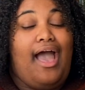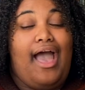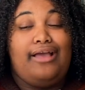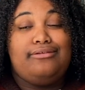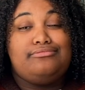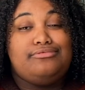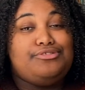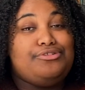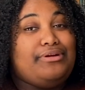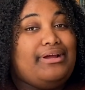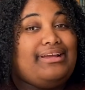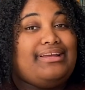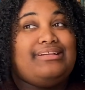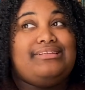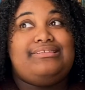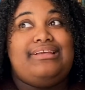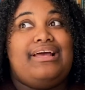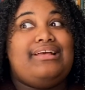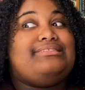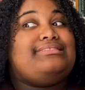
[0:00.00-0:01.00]
I'm sure I could
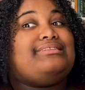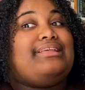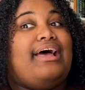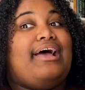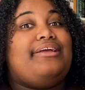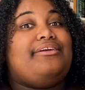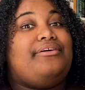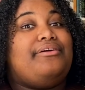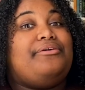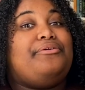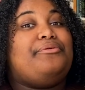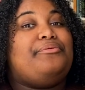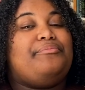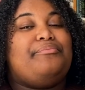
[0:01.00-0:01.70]
test that, you know,